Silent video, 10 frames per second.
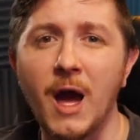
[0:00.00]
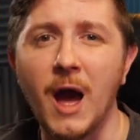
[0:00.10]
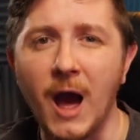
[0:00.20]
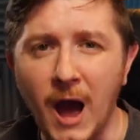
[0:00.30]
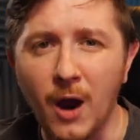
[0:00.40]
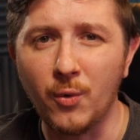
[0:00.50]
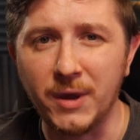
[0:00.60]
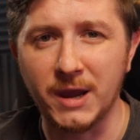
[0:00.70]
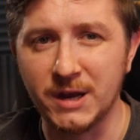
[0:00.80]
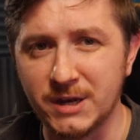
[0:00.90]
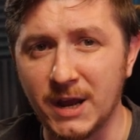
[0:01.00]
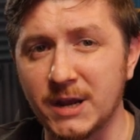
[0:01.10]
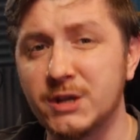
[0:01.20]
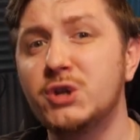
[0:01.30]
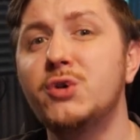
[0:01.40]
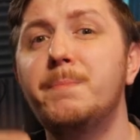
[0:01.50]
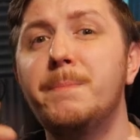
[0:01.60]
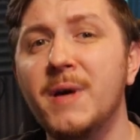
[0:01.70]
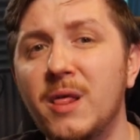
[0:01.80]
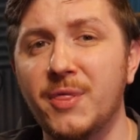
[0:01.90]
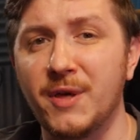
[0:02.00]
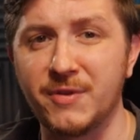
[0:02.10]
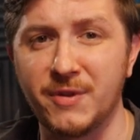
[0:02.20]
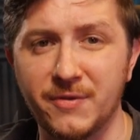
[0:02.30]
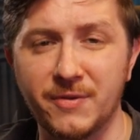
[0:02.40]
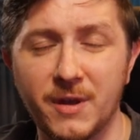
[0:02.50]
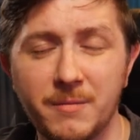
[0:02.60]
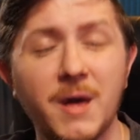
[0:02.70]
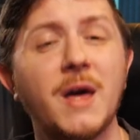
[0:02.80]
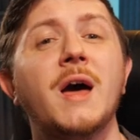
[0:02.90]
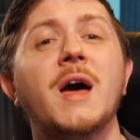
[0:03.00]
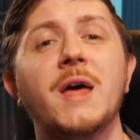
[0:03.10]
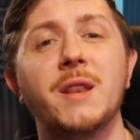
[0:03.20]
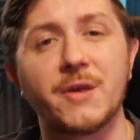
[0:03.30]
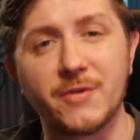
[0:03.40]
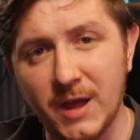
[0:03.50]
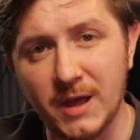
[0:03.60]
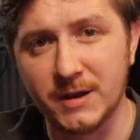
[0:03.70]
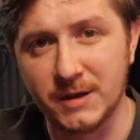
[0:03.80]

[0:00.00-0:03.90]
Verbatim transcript: how we intend to build the system and extend